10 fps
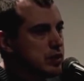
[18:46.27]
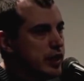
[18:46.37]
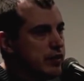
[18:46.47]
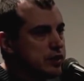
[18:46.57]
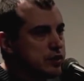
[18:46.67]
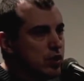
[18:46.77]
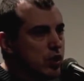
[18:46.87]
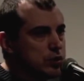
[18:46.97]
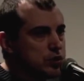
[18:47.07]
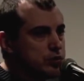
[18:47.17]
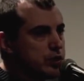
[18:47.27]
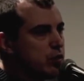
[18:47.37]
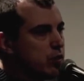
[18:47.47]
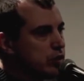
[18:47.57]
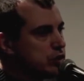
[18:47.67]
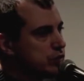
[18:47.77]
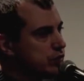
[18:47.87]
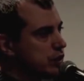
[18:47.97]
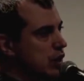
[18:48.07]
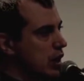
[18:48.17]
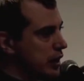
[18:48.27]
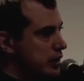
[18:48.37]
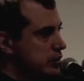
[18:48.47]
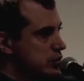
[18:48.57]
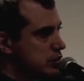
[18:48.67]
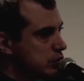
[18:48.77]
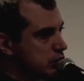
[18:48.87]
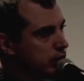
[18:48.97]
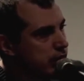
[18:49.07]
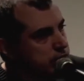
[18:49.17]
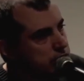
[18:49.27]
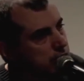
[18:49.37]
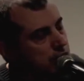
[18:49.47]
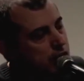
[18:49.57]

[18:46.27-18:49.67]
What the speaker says: Okay, that's almost 3/4 of the audience. Great.